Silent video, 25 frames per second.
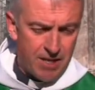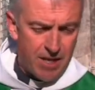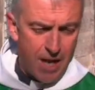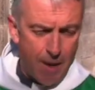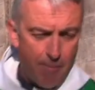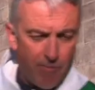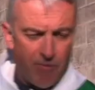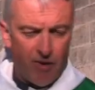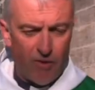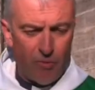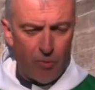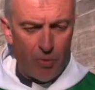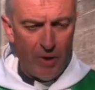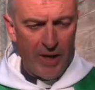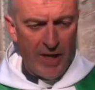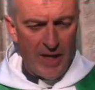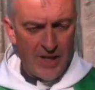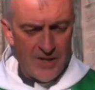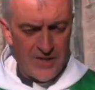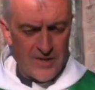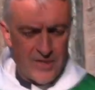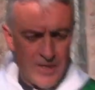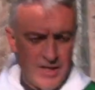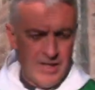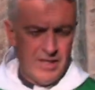a number of
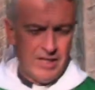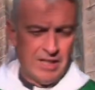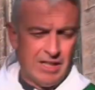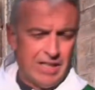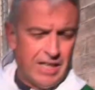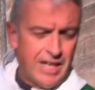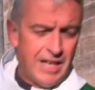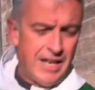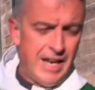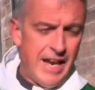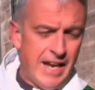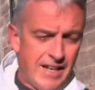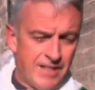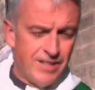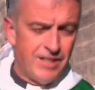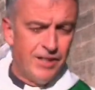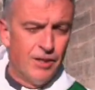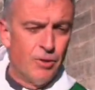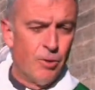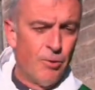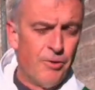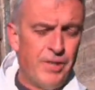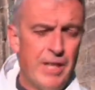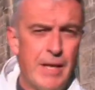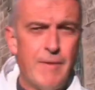weeks collecting
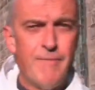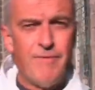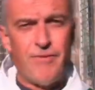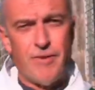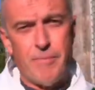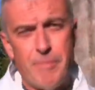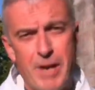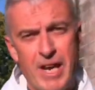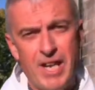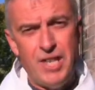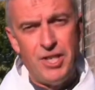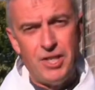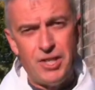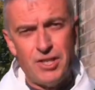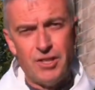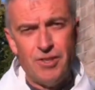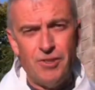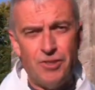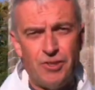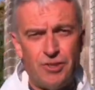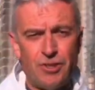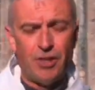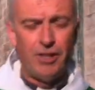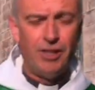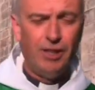all the
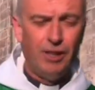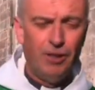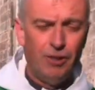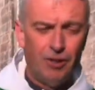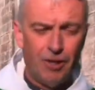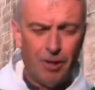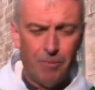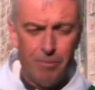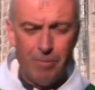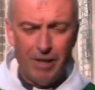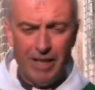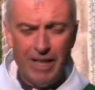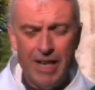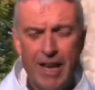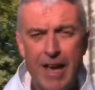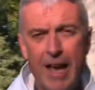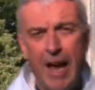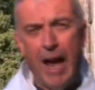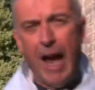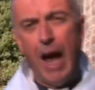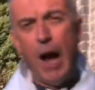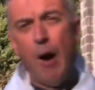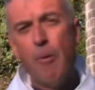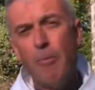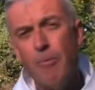information so that you can be
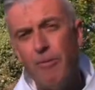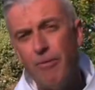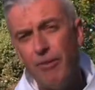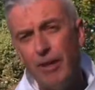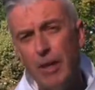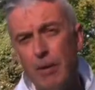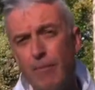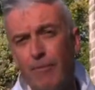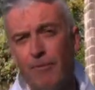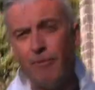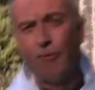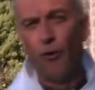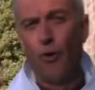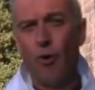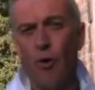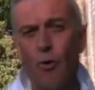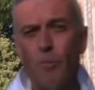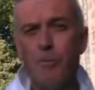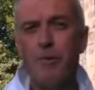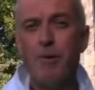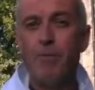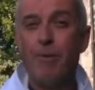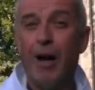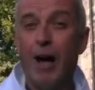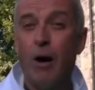helpfully
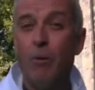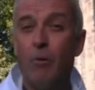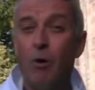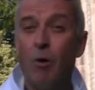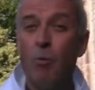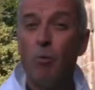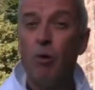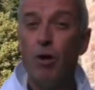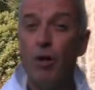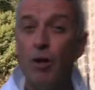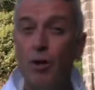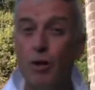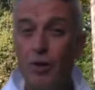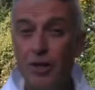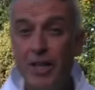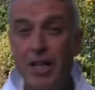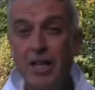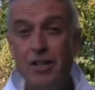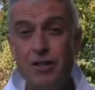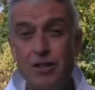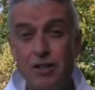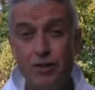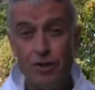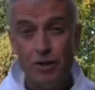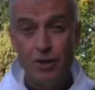informed about what we're
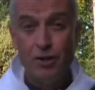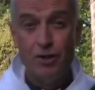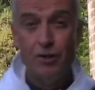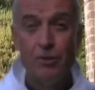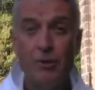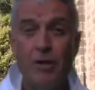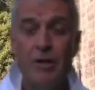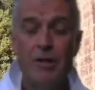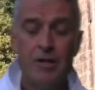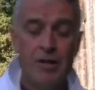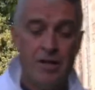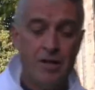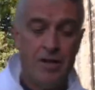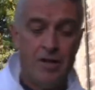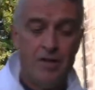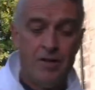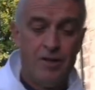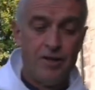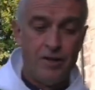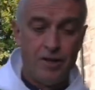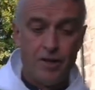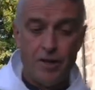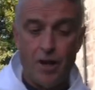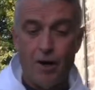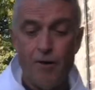looking to do
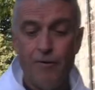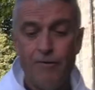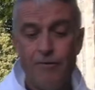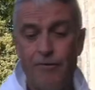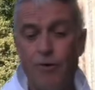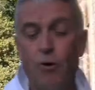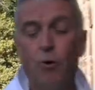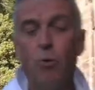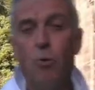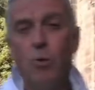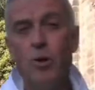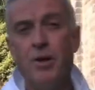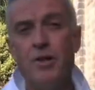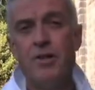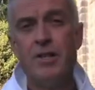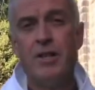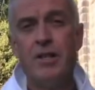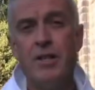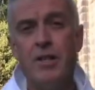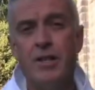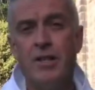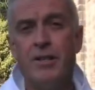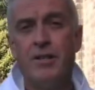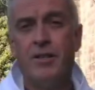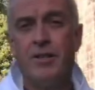to go forward
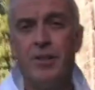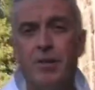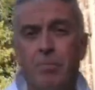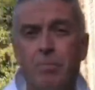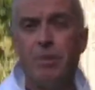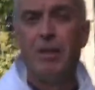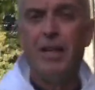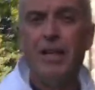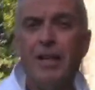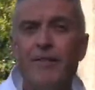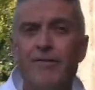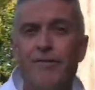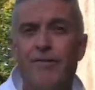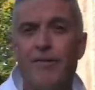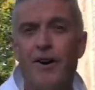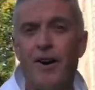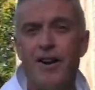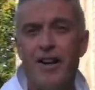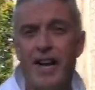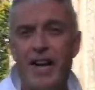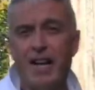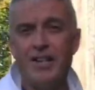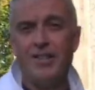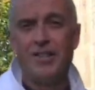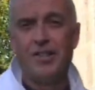to be
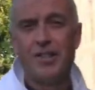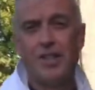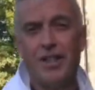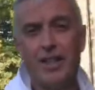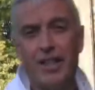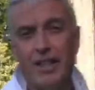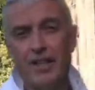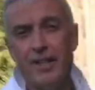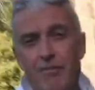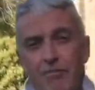financially